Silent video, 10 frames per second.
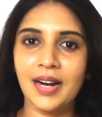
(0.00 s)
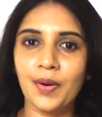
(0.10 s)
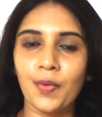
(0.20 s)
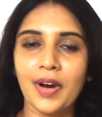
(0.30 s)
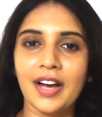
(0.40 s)

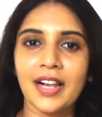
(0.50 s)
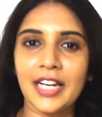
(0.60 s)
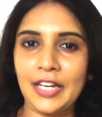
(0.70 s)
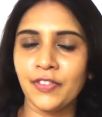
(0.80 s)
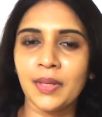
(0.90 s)
Well,
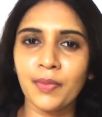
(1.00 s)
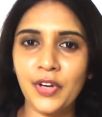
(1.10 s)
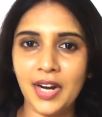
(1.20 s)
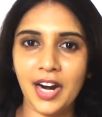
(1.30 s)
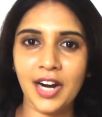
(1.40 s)
if
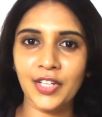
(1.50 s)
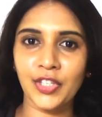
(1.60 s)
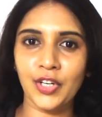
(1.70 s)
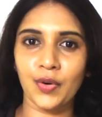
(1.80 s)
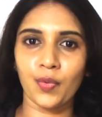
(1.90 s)
somebody asks
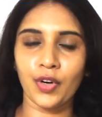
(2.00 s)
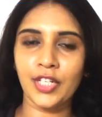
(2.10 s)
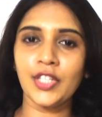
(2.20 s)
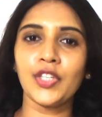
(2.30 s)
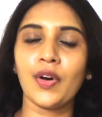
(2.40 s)
you, what
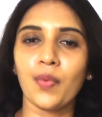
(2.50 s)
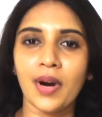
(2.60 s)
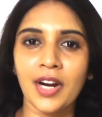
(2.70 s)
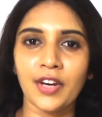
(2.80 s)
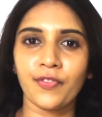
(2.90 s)
is your
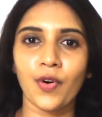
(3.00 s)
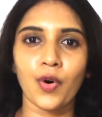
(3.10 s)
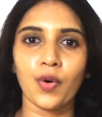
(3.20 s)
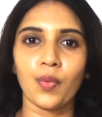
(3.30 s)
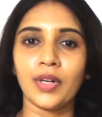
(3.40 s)
wife
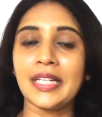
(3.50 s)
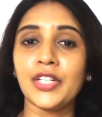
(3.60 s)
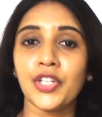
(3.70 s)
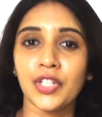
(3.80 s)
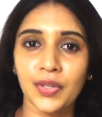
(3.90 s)
or what is
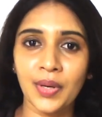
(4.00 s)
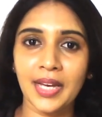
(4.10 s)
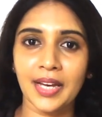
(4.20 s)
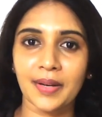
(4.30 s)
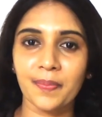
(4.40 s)
she
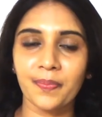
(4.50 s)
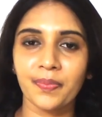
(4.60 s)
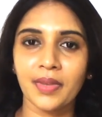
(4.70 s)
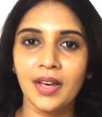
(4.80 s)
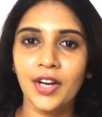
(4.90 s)
doing?
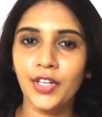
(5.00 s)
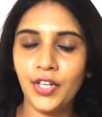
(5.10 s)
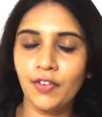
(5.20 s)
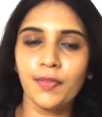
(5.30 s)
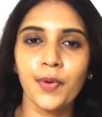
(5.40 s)
You
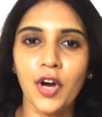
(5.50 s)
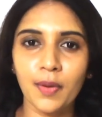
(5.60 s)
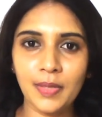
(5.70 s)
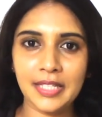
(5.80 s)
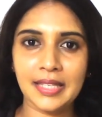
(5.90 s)
would
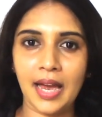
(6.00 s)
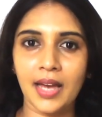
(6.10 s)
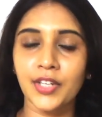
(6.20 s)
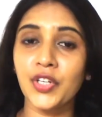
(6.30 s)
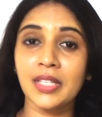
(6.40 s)
probably
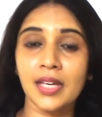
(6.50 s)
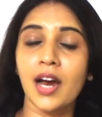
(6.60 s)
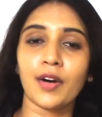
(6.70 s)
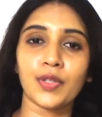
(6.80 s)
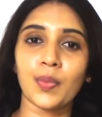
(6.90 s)
say she's a
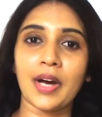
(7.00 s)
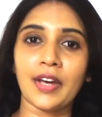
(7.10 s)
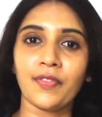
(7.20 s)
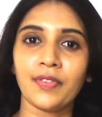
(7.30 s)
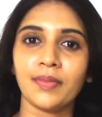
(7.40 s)

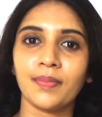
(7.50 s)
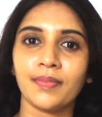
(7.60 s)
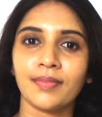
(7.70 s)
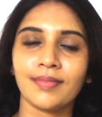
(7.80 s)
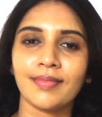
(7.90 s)
housewife.
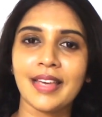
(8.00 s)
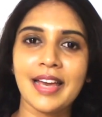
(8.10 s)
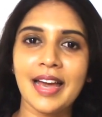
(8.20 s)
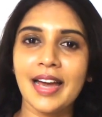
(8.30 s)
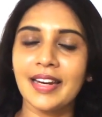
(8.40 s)

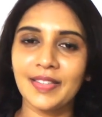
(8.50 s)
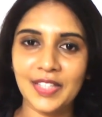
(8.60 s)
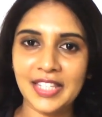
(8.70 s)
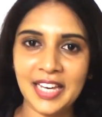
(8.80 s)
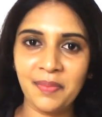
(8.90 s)
And at the
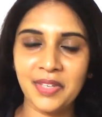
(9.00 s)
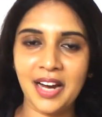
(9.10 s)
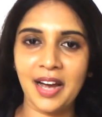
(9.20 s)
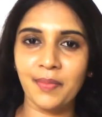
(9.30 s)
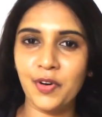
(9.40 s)
same
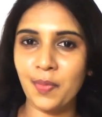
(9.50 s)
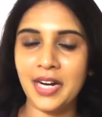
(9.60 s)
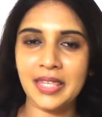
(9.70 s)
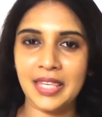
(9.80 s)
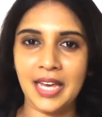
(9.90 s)
time, you
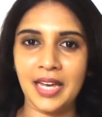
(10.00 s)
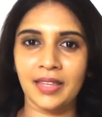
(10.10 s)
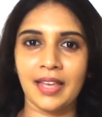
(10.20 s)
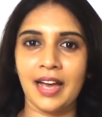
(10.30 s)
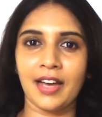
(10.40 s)
might think
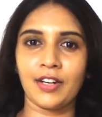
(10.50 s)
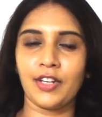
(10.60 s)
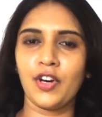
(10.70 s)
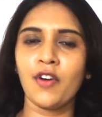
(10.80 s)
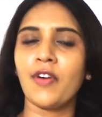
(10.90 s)
that
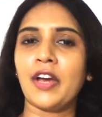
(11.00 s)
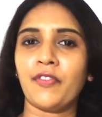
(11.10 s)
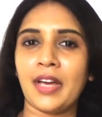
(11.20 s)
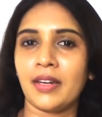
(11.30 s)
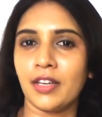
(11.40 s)
your wife
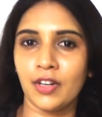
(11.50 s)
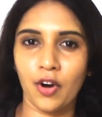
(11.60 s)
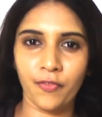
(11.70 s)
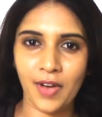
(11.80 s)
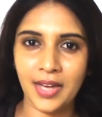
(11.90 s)
can get
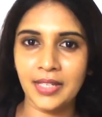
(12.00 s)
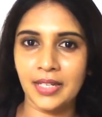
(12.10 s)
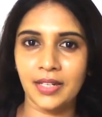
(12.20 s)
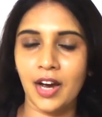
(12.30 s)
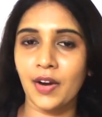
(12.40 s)

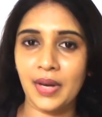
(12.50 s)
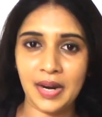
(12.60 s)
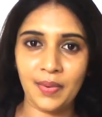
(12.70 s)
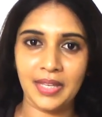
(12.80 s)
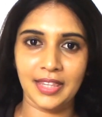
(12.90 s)
offended on
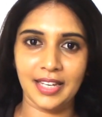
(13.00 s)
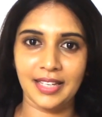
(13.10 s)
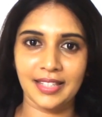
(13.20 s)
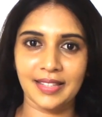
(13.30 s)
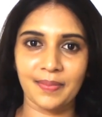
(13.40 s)
hearing this.